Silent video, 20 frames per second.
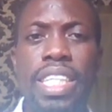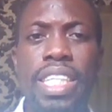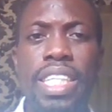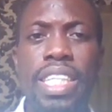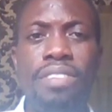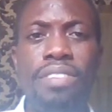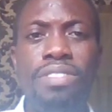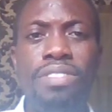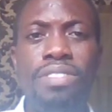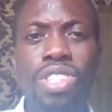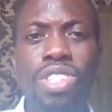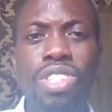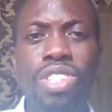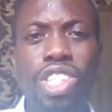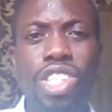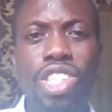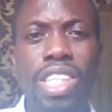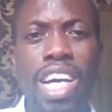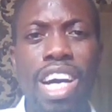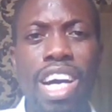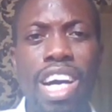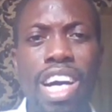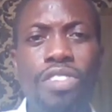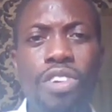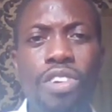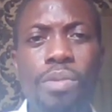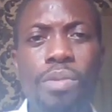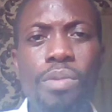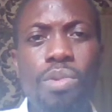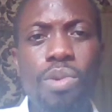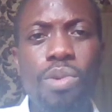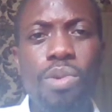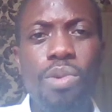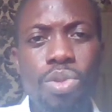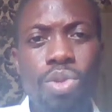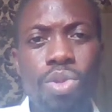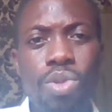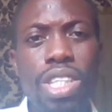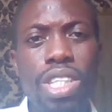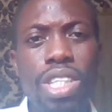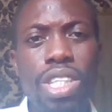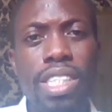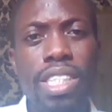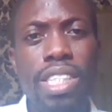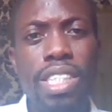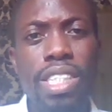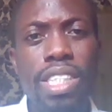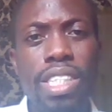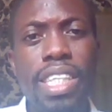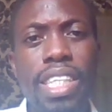They have reached. They have almost reached.